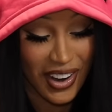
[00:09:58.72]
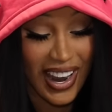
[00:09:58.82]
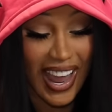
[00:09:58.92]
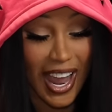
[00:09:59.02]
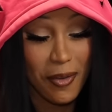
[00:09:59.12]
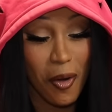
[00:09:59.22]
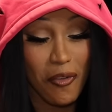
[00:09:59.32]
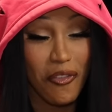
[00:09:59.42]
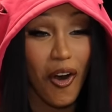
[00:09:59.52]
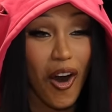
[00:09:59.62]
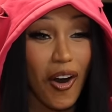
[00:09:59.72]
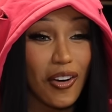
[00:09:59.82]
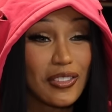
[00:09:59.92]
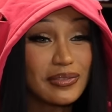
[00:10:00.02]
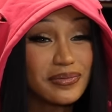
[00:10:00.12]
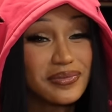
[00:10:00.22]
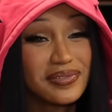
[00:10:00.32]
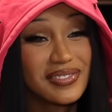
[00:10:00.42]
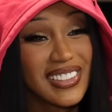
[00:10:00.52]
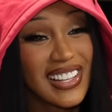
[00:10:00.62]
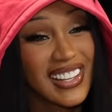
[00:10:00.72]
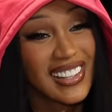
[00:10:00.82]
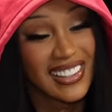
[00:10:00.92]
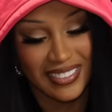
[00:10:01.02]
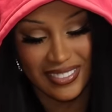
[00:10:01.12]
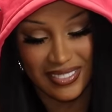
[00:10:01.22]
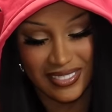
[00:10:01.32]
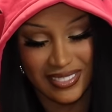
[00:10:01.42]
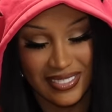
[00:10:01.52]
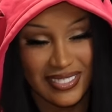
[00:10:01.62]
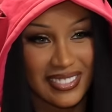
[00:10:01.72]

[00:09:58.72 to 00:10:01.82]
Cardi B's own. Cardi B's own whole line of